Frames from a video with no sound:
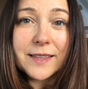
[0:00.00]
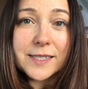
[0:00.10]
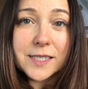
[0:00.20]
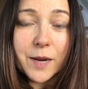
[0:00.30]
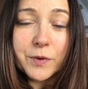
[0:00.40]

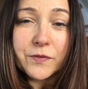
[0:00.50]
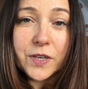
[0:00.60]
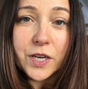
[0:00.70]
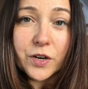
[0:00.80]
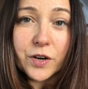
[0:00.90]
this time of
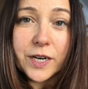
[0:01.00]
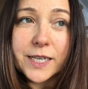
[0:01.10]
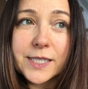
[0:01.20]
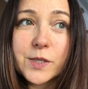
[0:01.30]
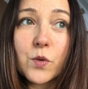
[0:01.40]
year
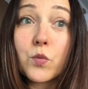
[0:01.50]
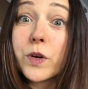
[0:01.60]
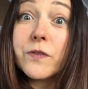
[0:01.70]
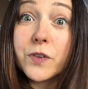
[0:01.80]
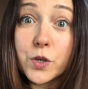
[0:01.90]
is
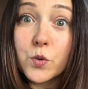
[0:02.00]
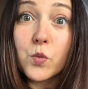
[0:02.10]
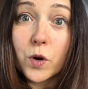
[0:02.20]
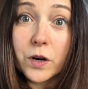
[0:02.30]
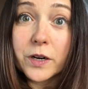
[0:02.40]
review
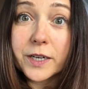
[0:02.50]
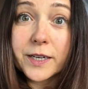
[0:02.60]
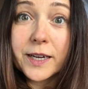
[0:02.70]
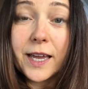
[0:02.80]
work.